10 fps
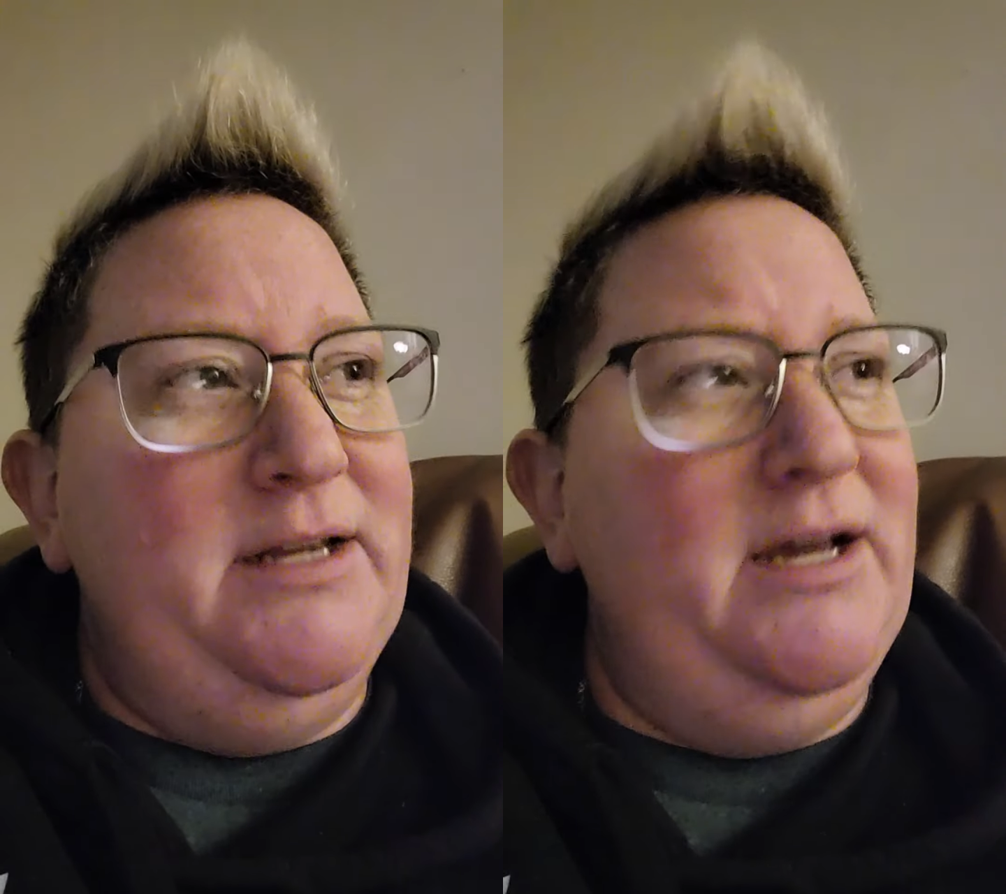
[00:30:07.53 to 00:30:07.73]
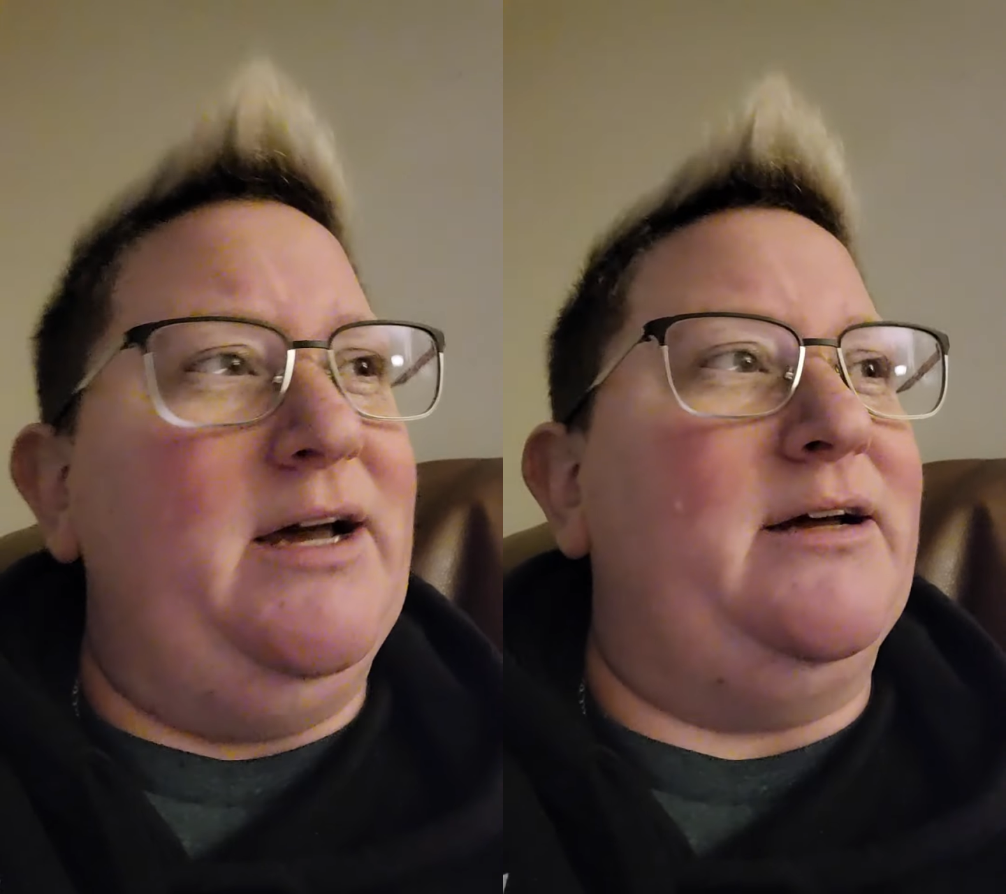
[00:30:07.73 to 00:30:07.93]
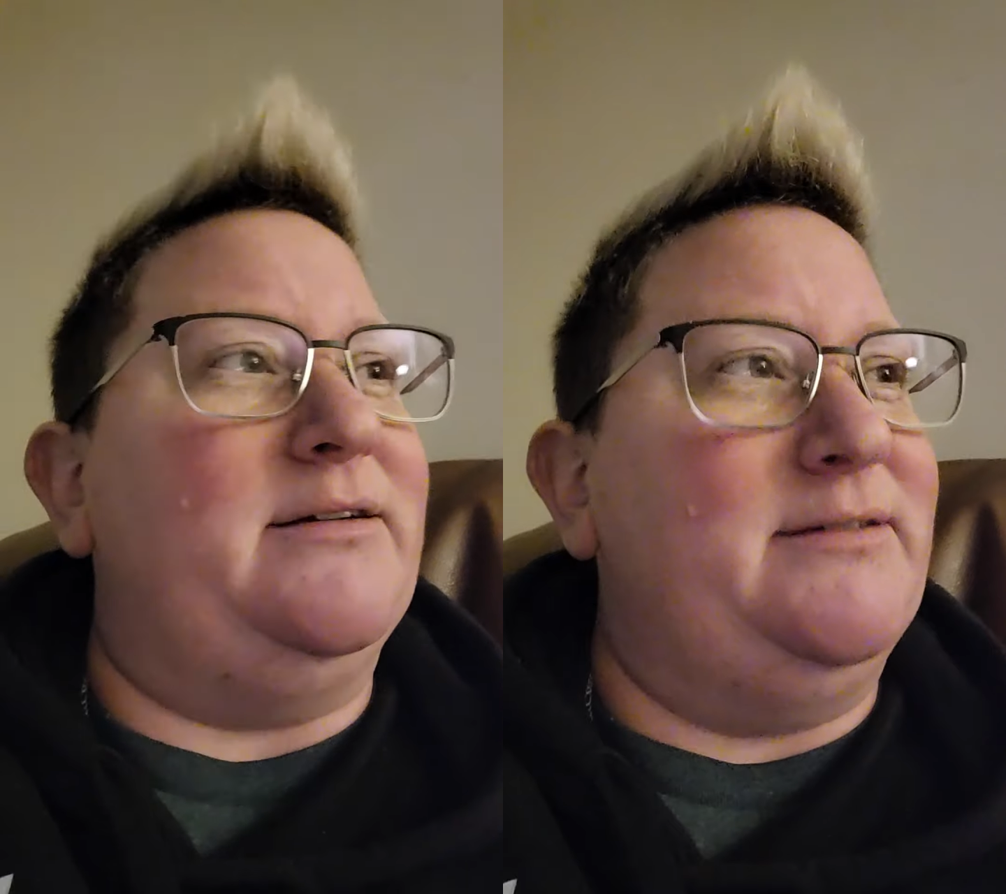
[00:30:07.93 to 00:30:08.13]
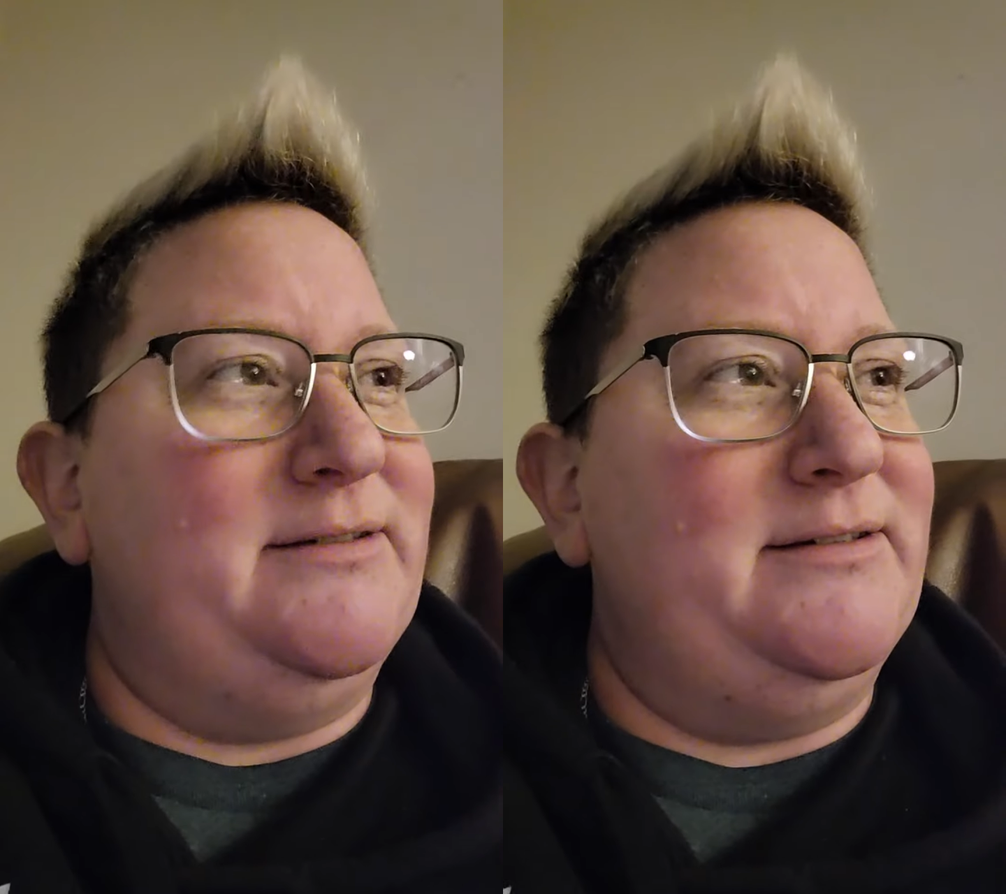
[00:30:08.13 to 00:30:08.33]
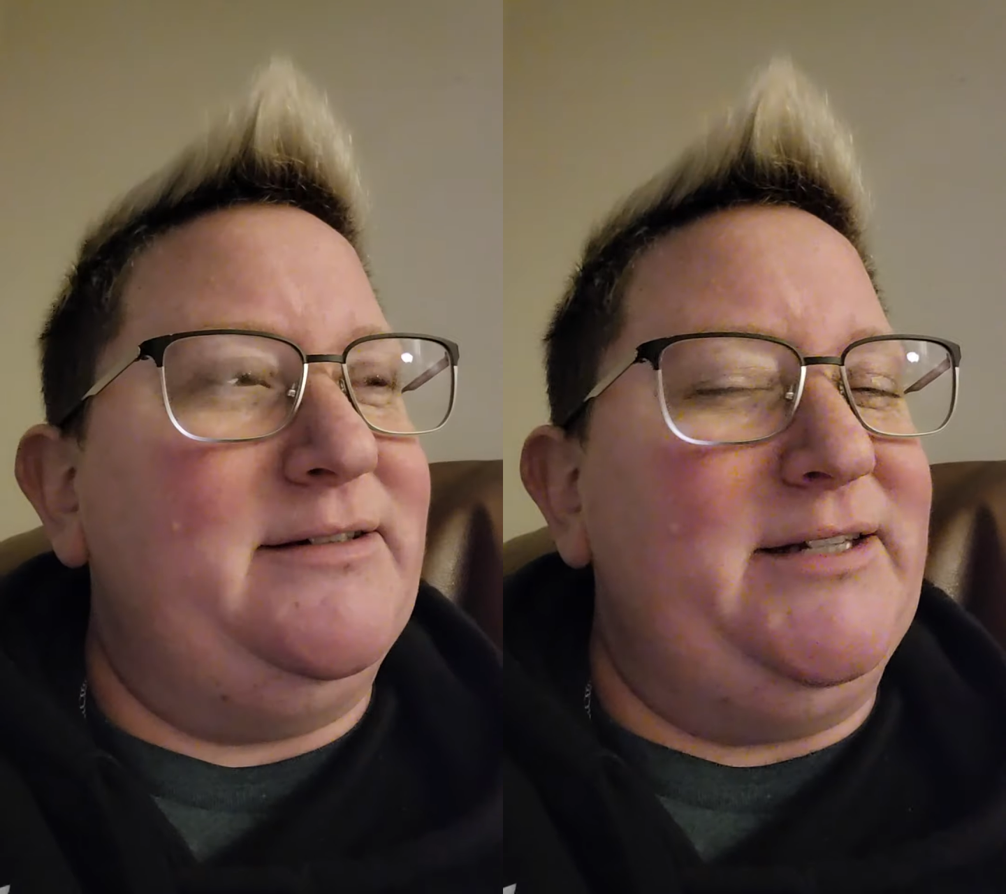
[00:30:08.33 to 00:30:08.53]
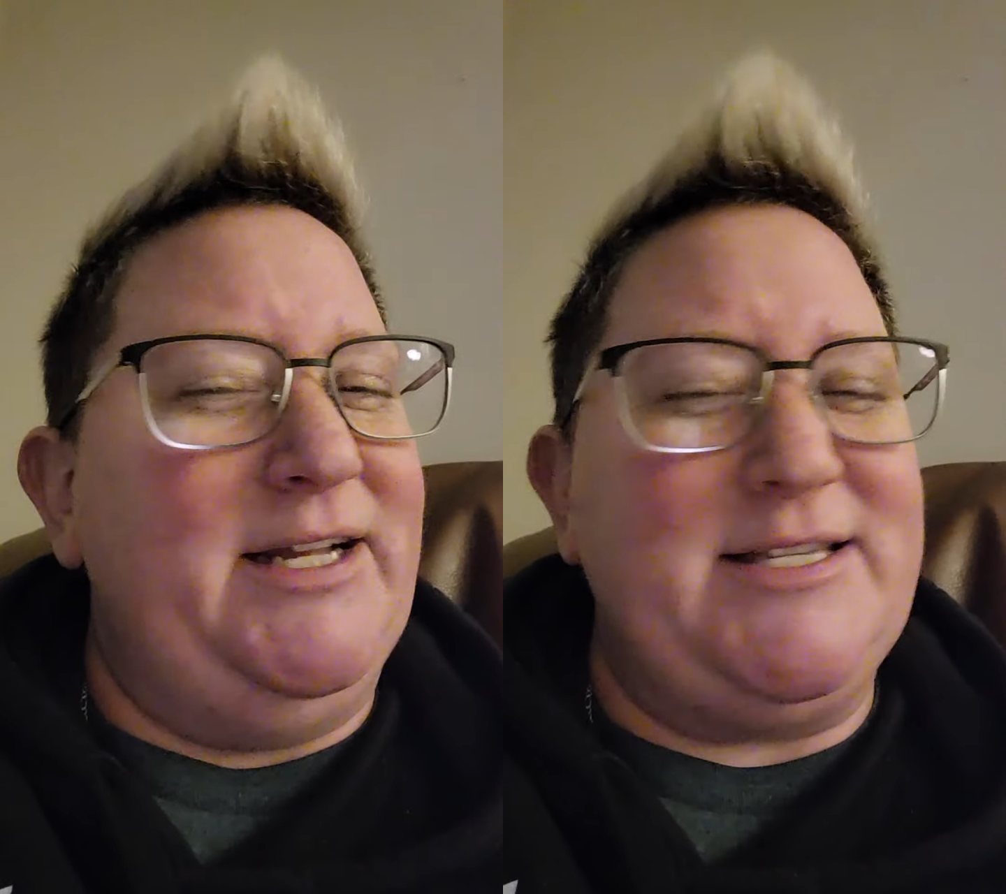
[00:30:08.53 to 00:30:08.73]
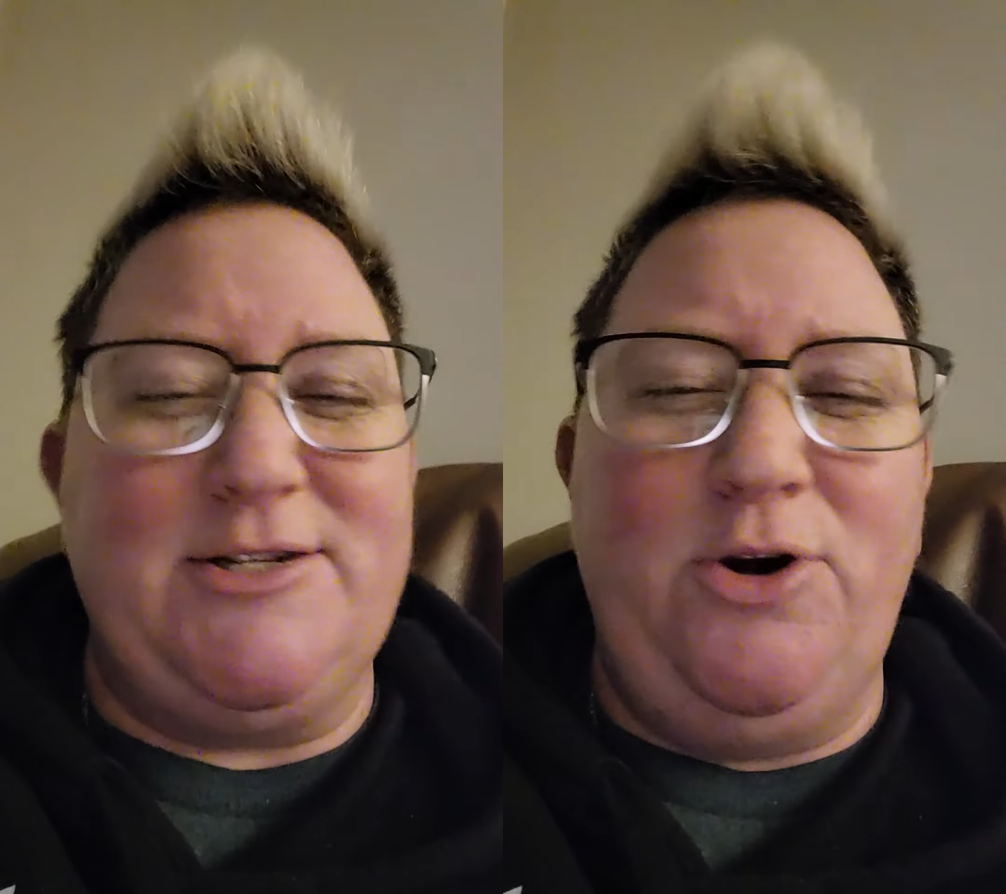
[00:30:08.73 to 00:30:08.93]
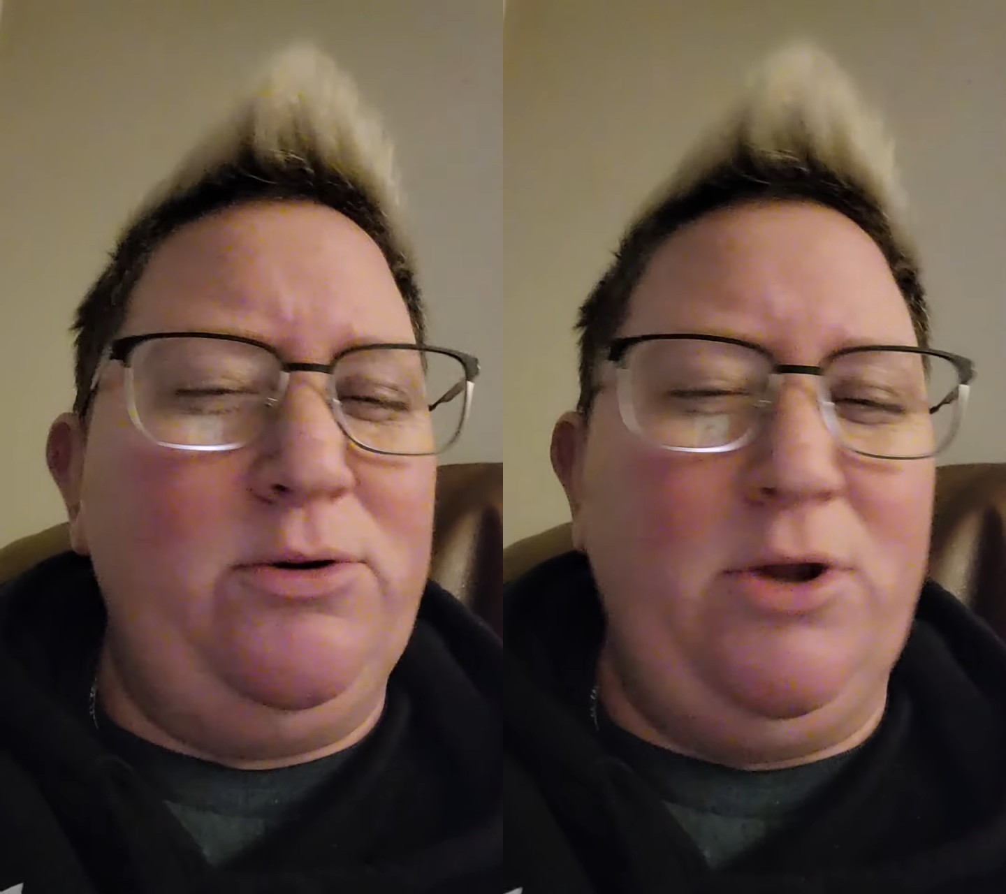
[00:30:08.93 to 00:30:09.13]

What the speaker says: Yeah. It's no